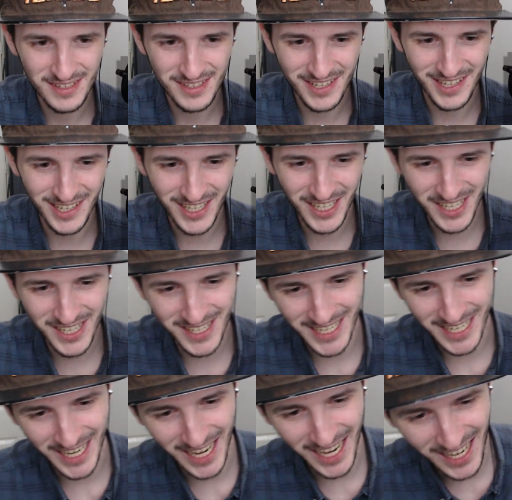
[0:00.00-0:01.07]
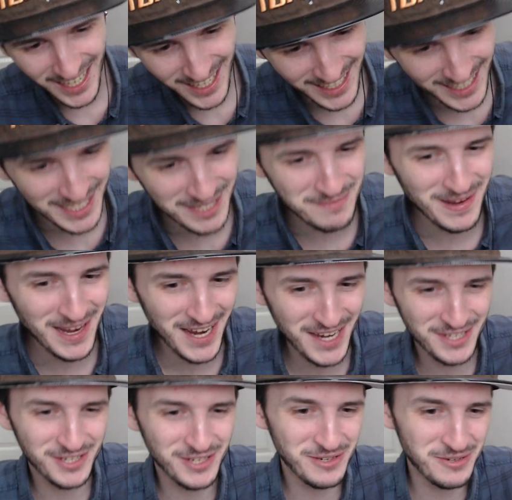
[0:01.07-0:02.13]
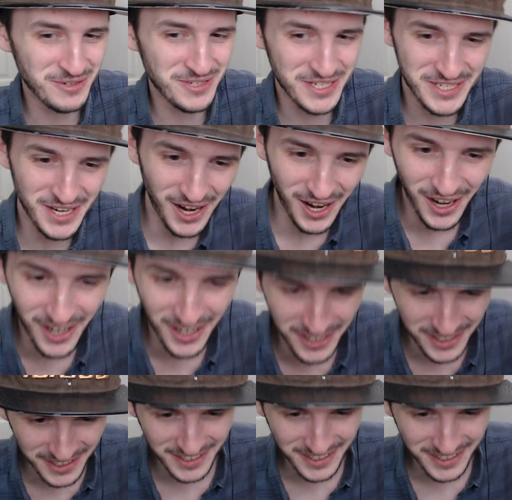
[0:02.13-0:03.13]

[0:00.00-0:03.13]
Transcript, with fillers: Okay, man, you dog.